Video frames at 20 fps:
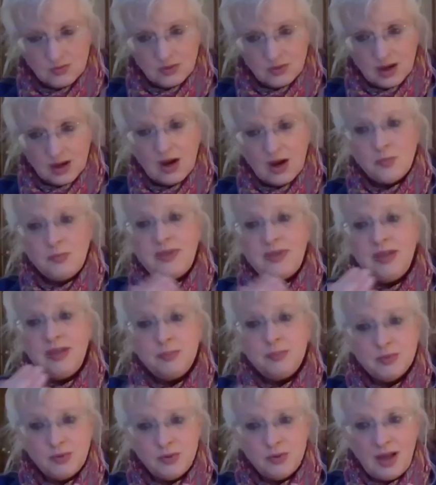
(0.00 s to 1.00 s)
how
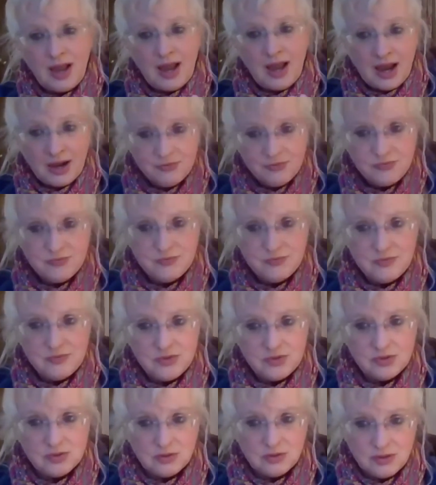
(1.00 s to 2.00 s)
people have
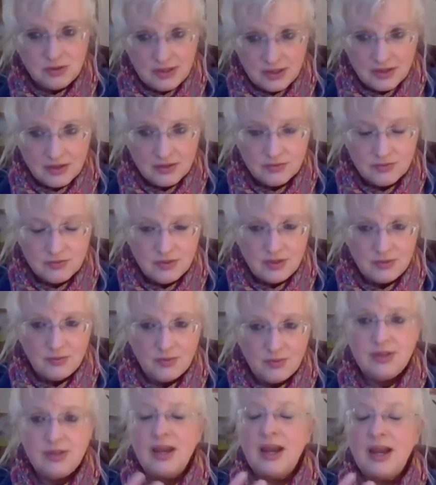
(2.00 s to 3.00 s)
to live,
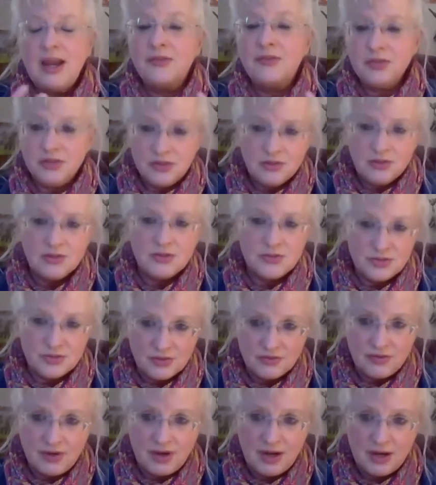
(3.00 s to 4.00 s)
what they have to do to
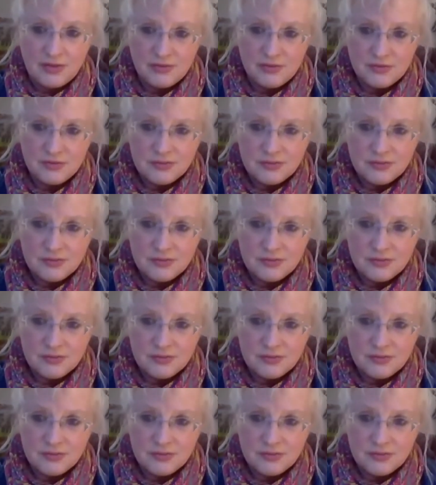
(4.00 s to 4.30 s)
survive.